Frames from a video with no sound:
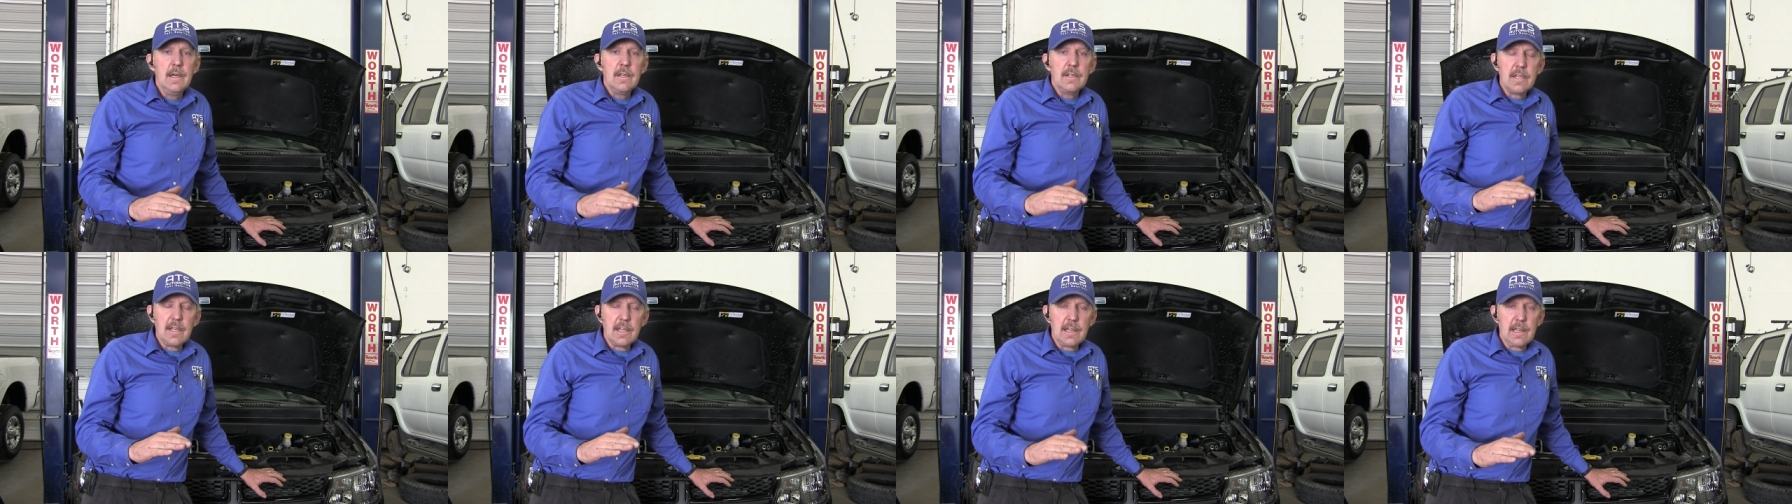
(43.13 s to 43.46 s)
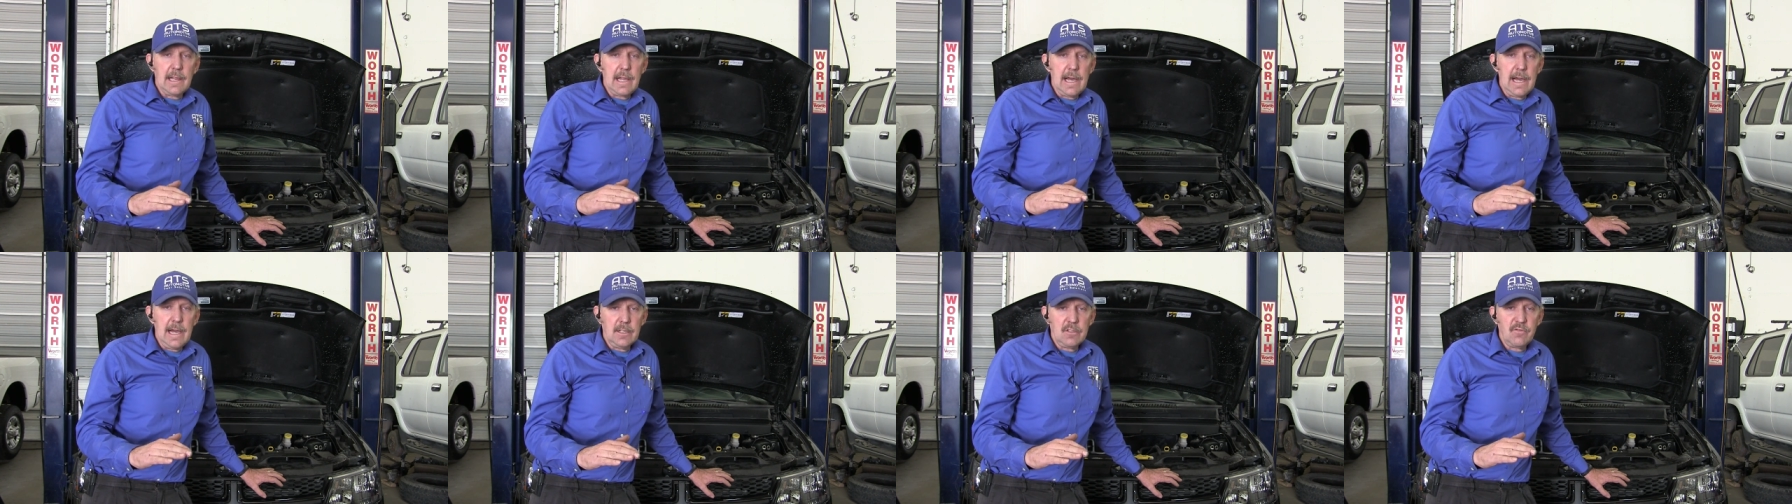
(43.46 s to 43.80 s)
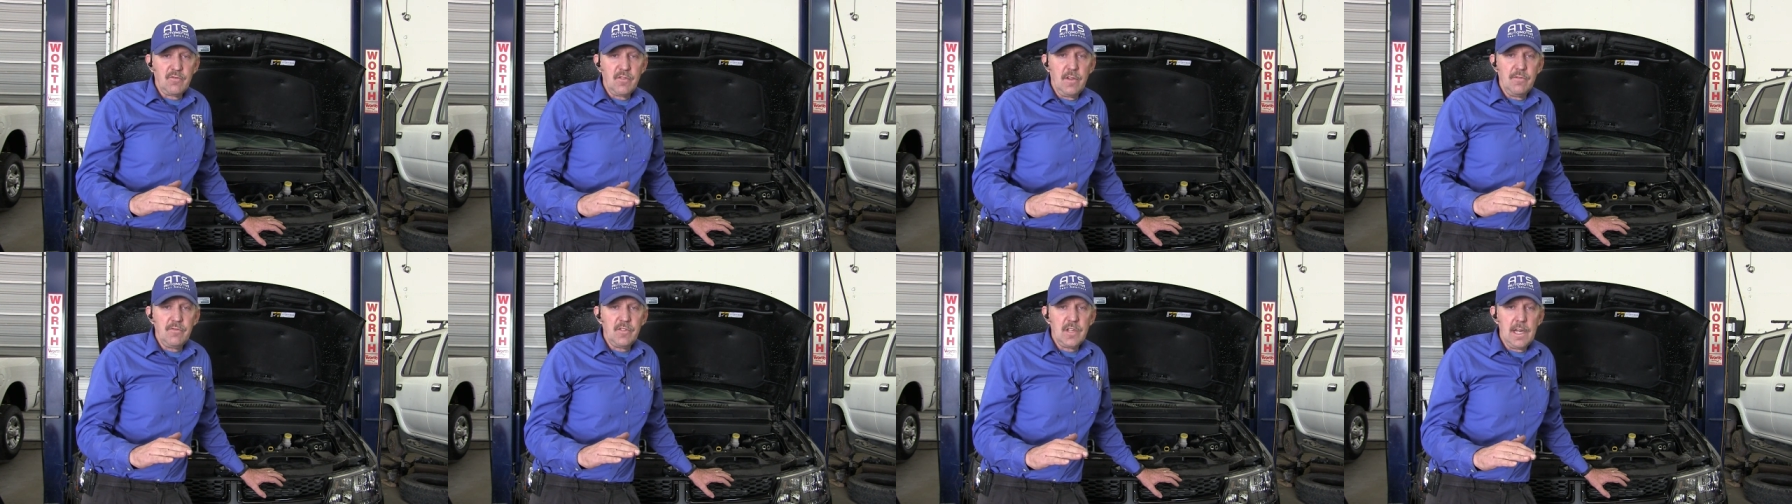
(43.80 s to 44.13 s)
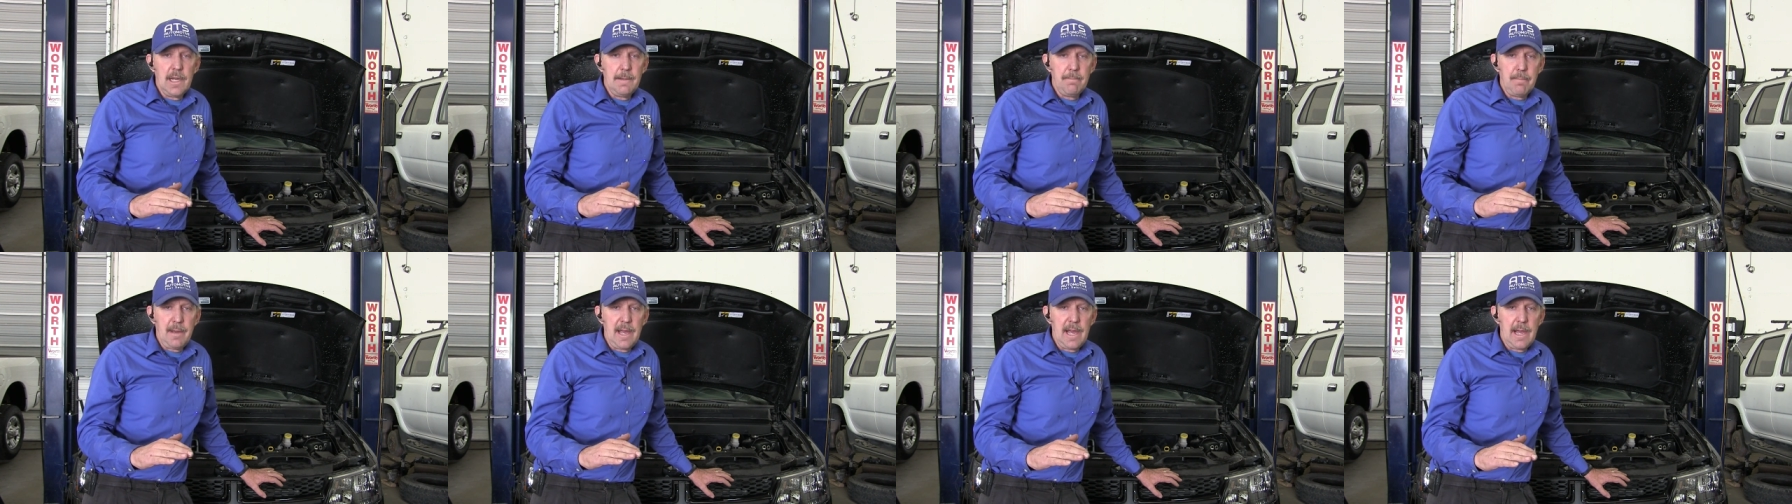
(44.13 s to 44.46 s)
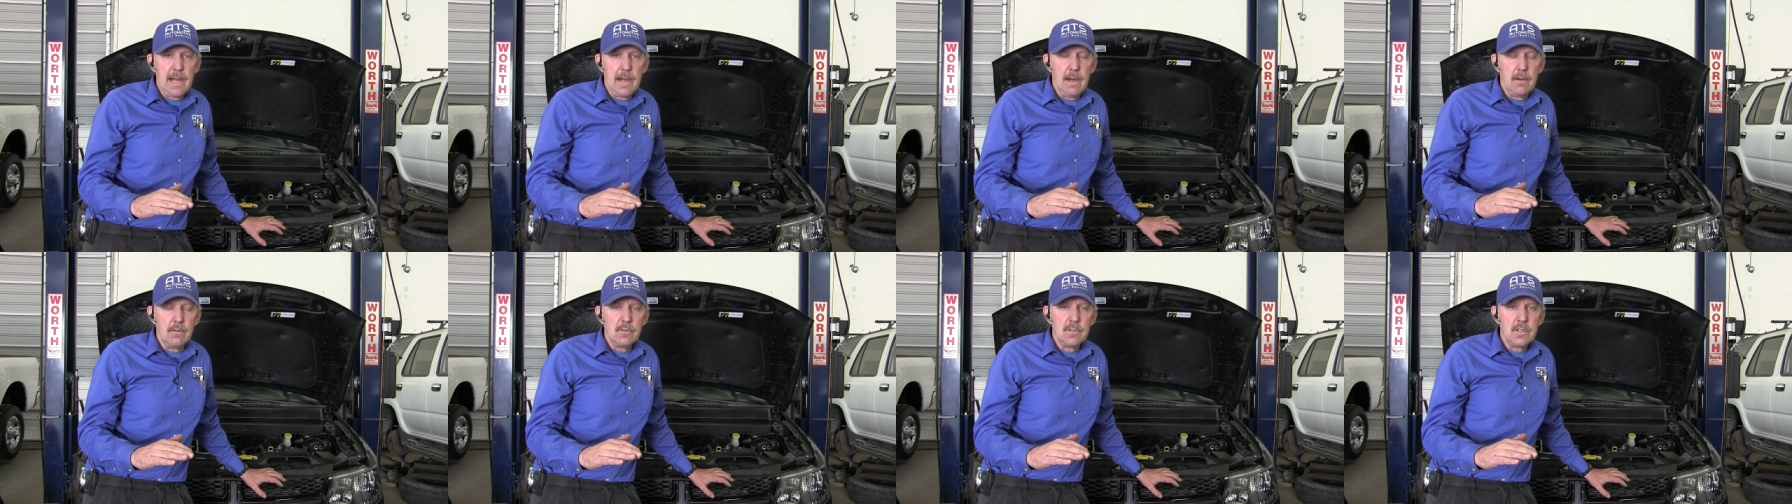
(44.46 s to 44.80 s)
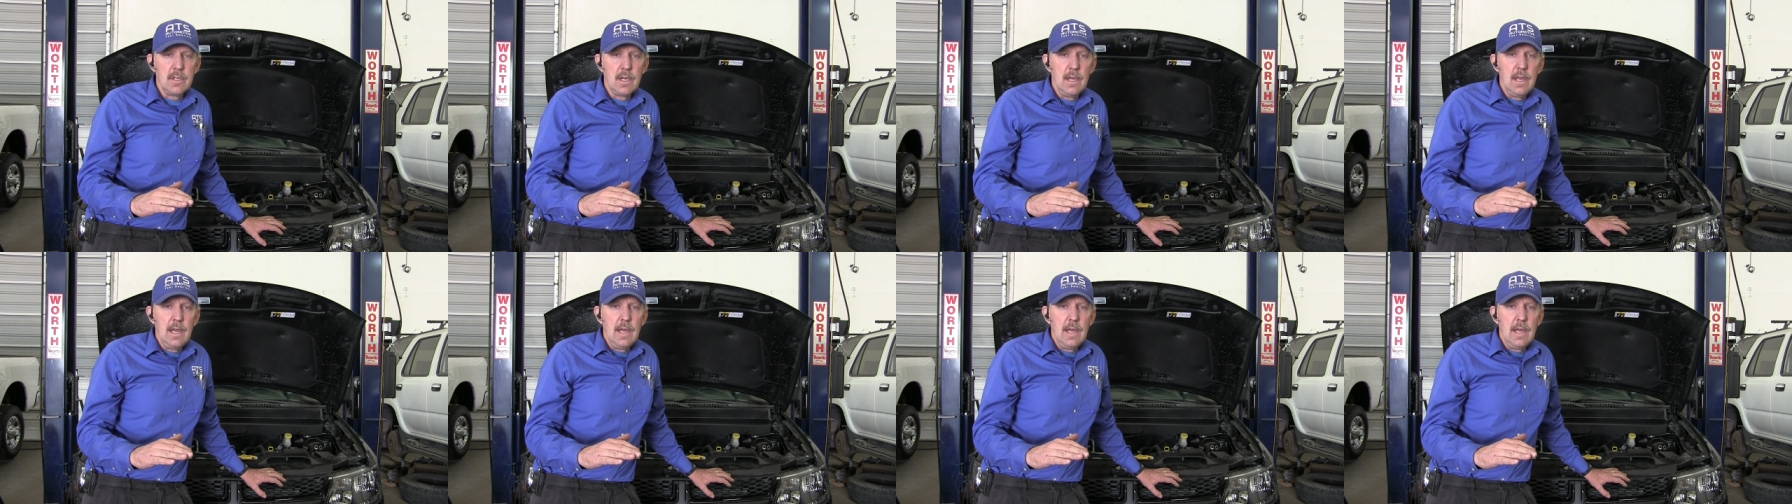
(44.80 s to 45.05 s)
to the last 15 pounds